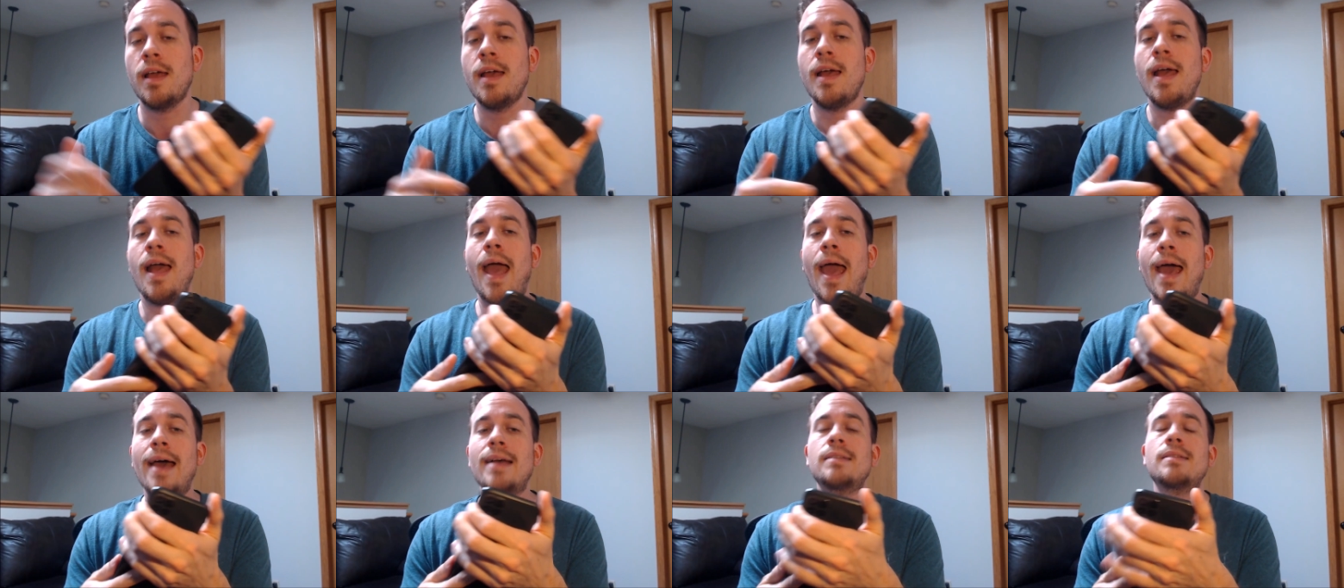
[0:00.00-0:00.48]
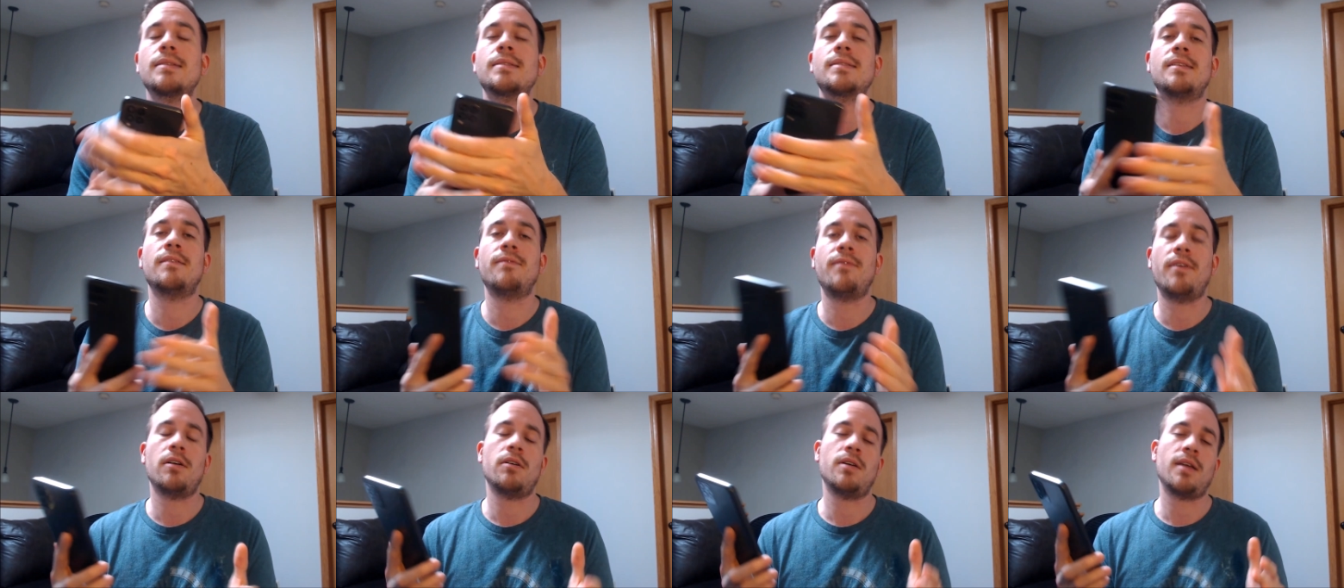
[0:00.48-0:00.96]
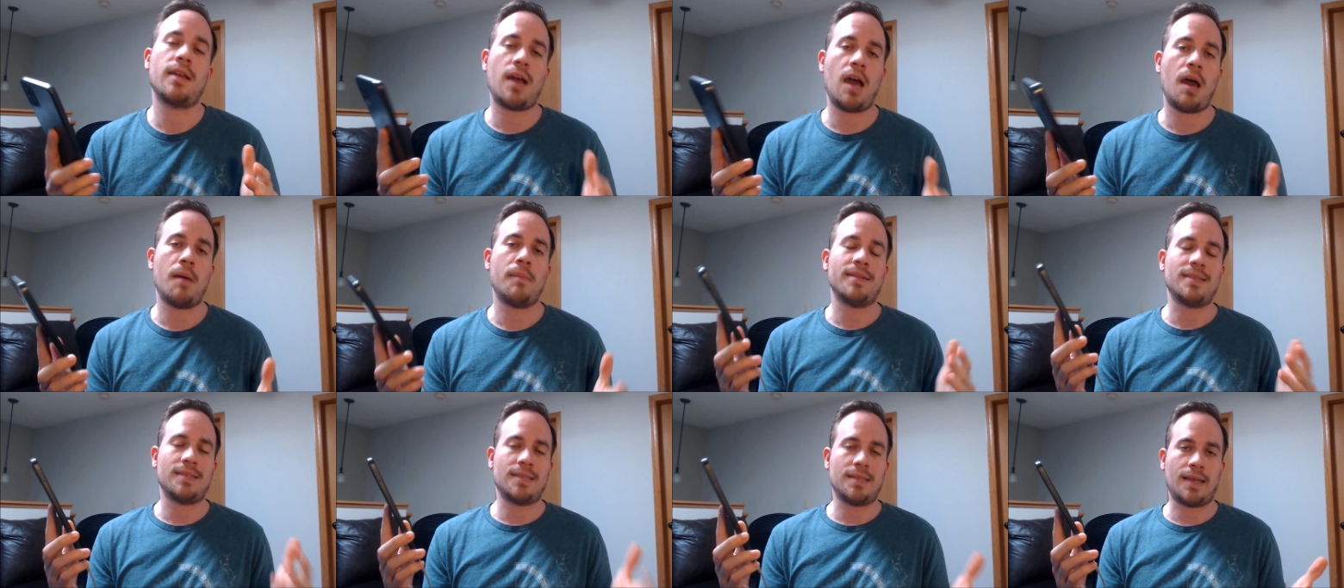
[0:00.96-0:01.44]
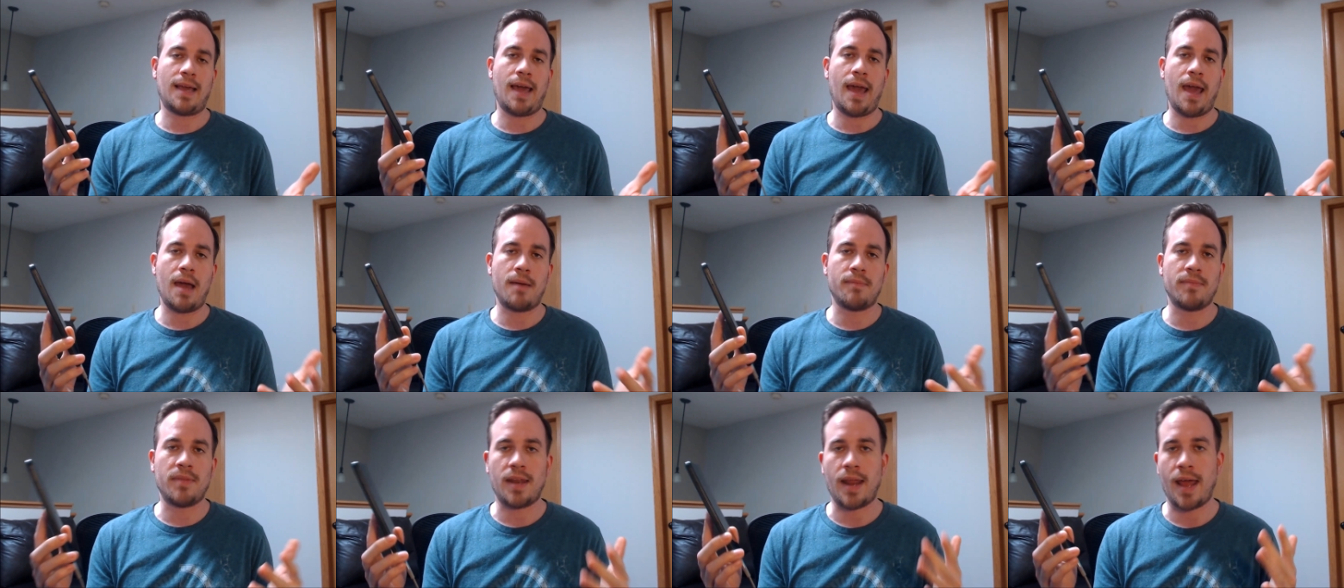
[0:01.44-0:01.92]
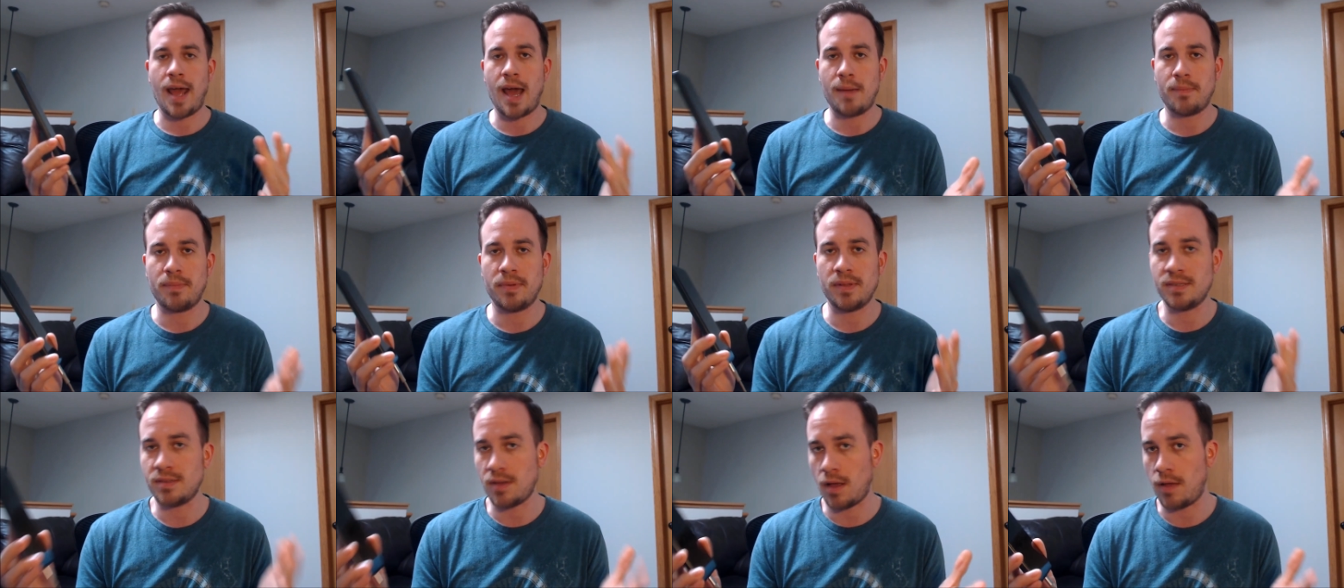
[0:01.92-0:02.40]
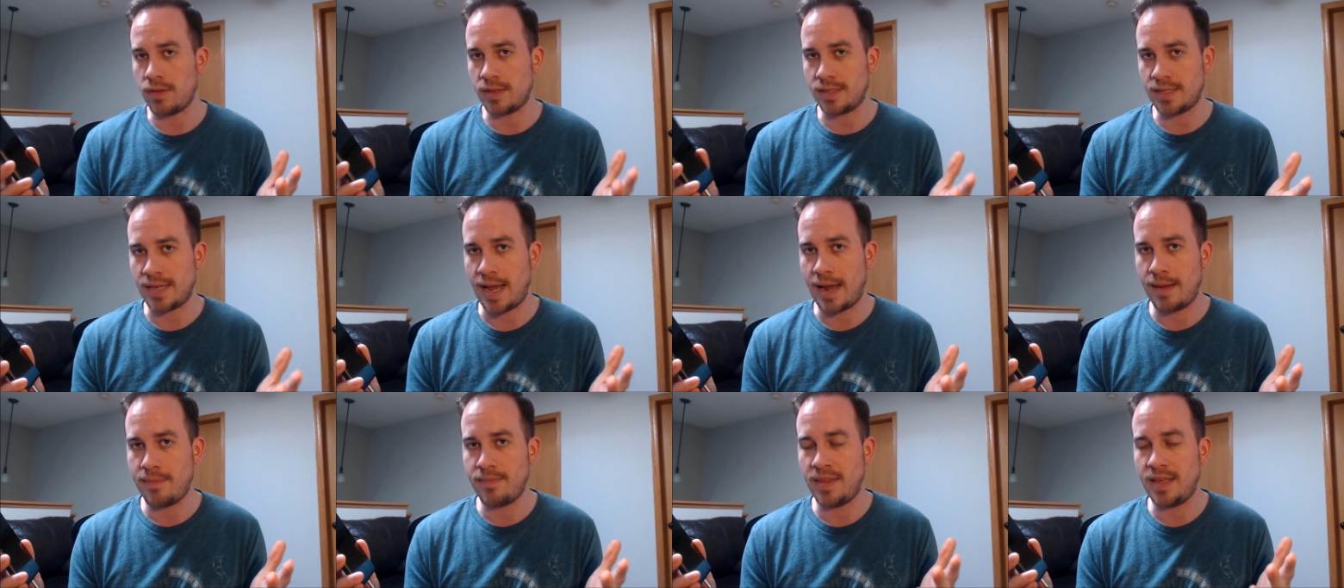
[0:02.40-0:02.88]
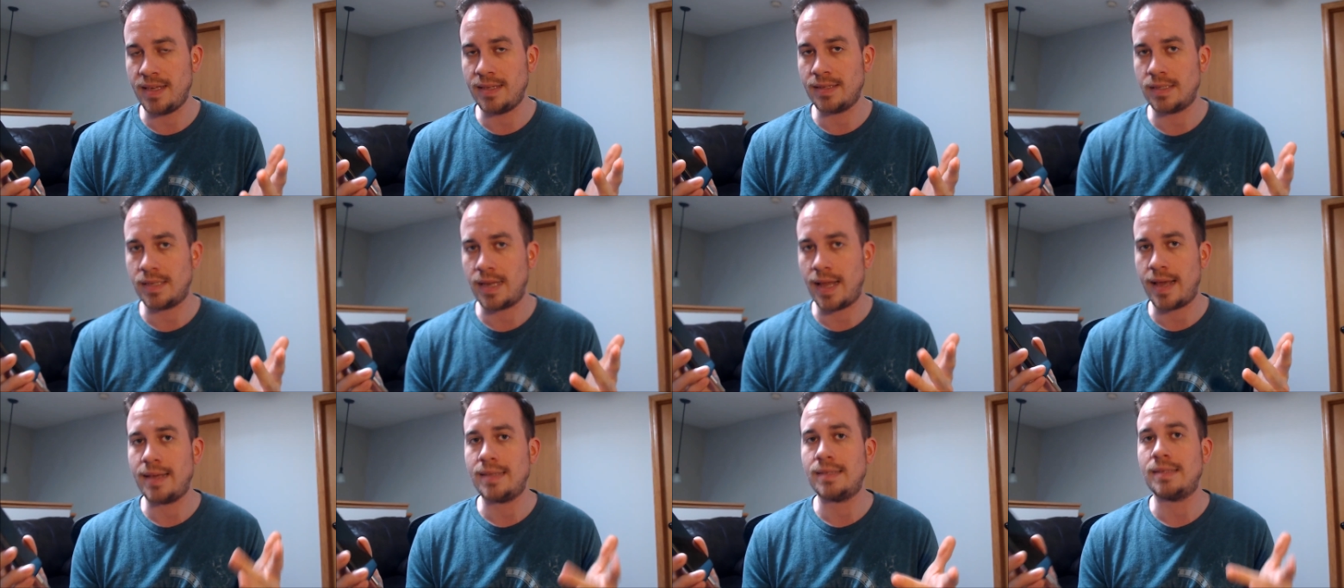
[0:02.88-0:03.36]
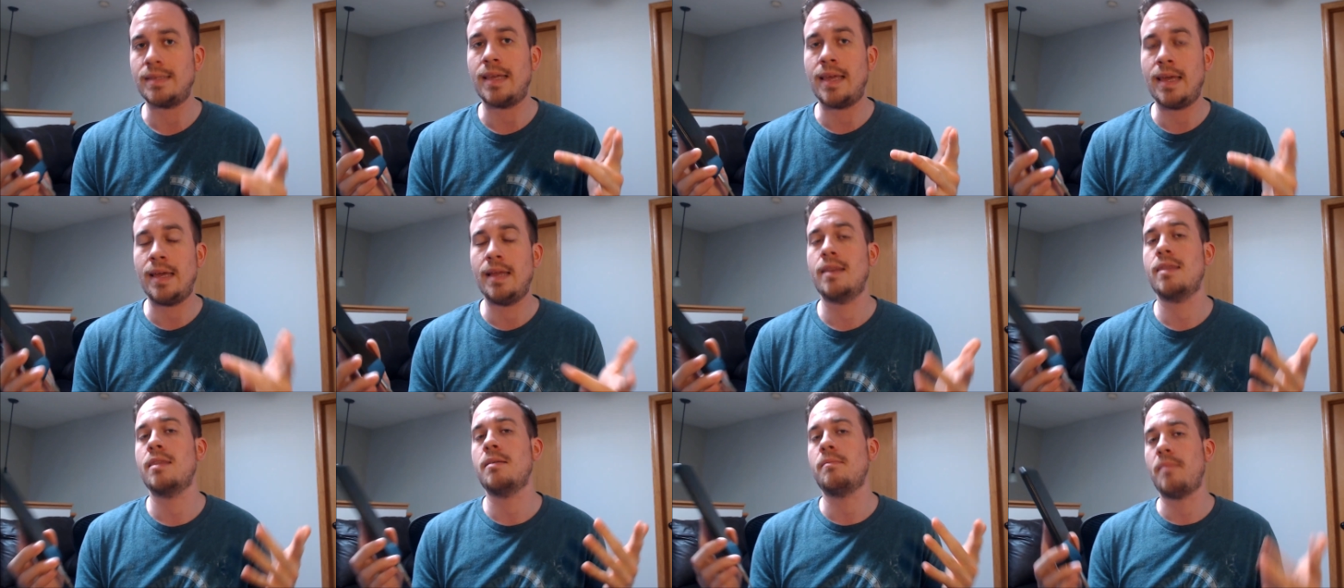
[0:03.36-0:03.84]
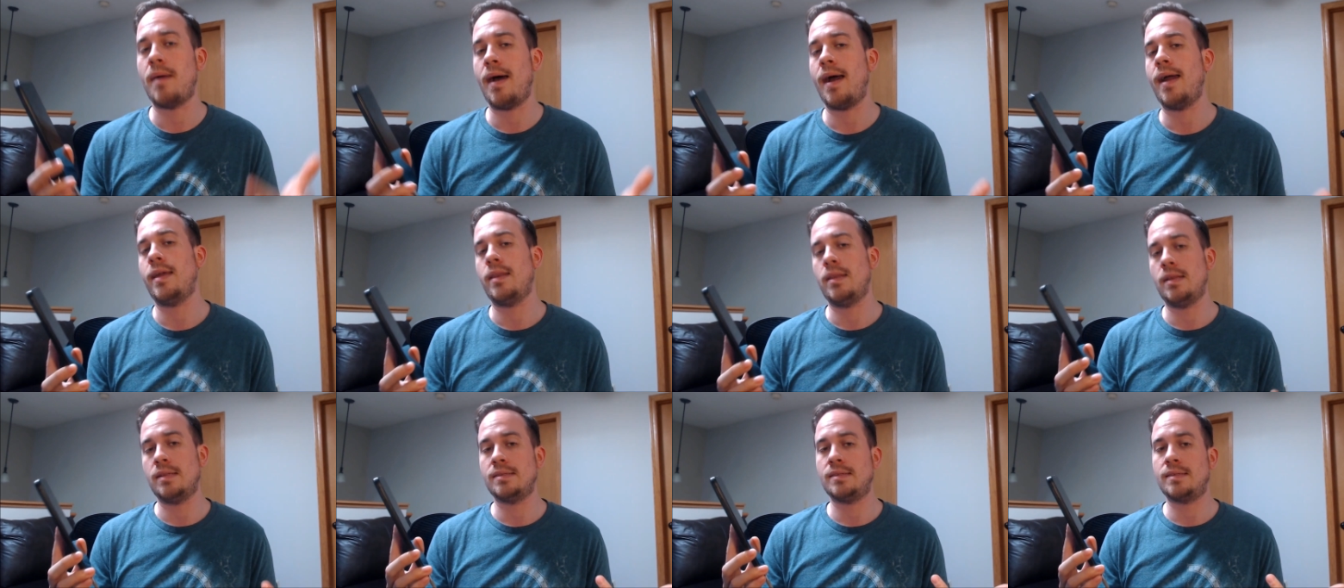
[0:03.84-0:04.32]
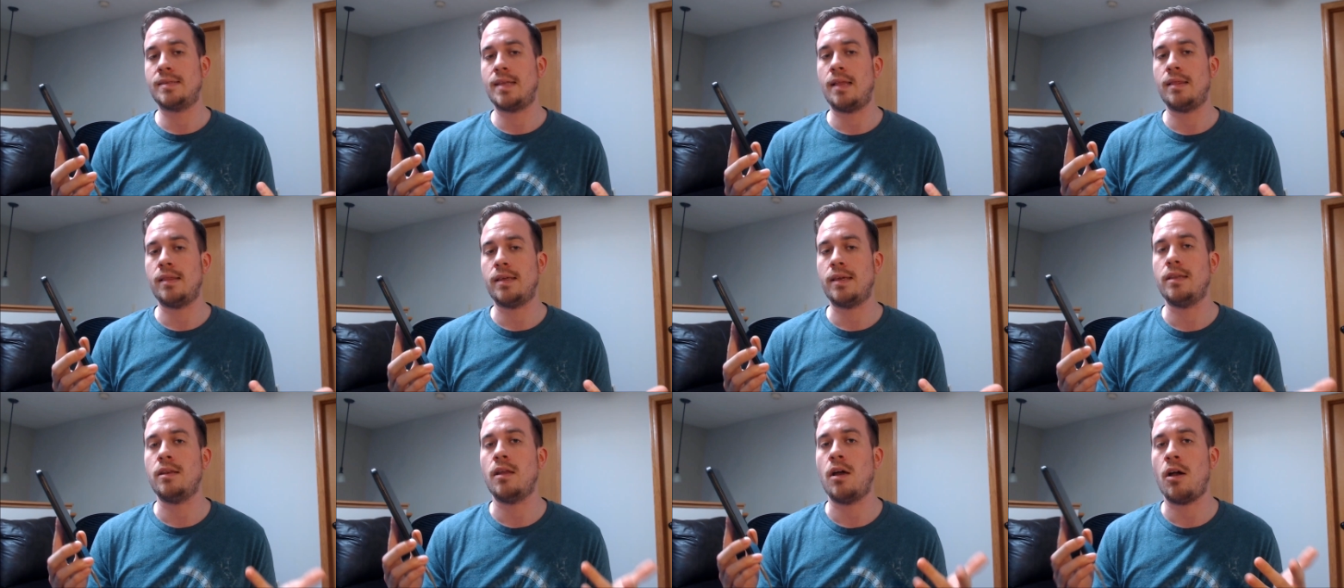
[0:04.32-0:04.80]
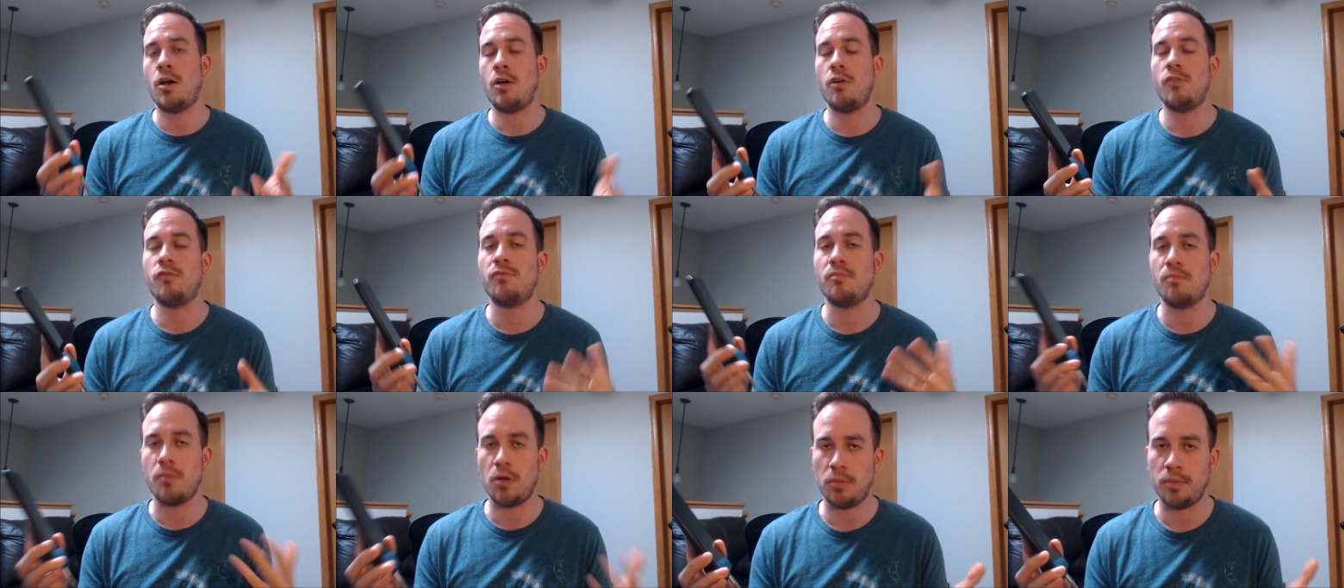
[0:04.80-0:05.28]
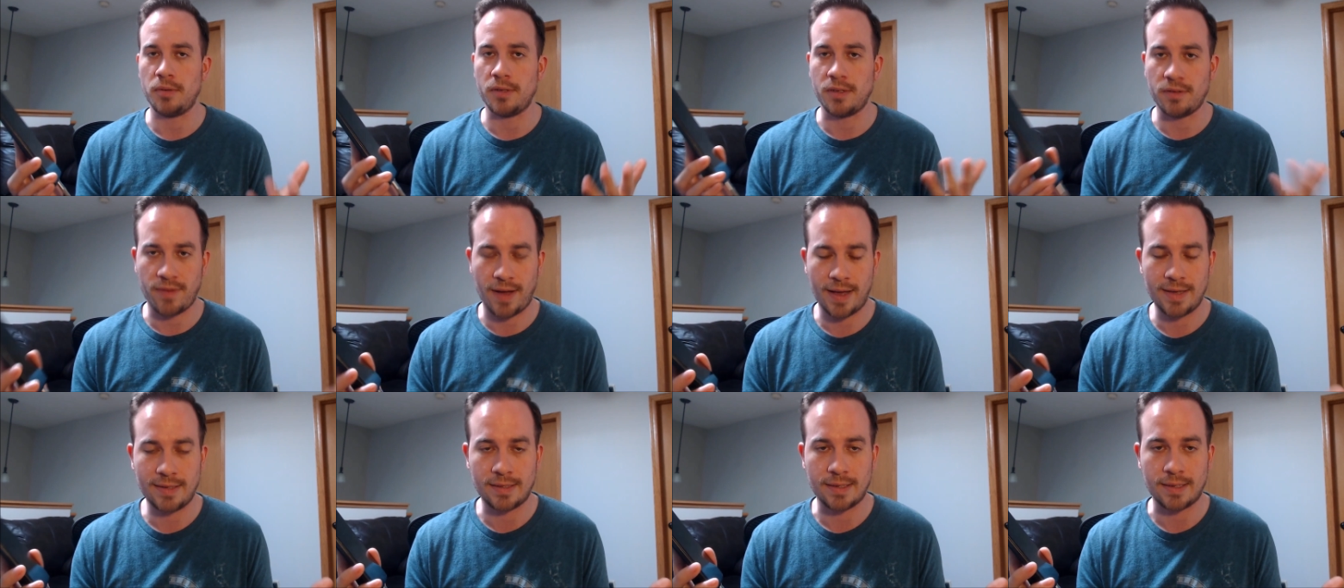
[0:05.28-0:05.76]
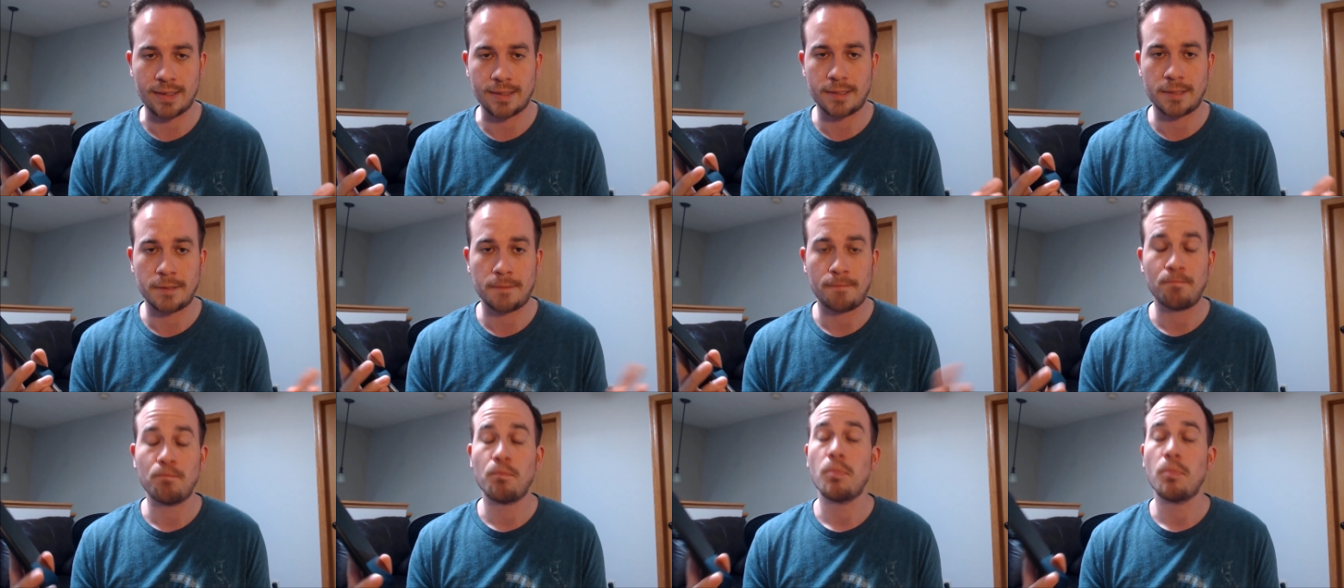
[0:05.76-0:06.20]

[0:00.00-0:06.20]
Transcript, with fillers: as it's a very common scam that happens all the time these days in the buying and selling of mobile devices.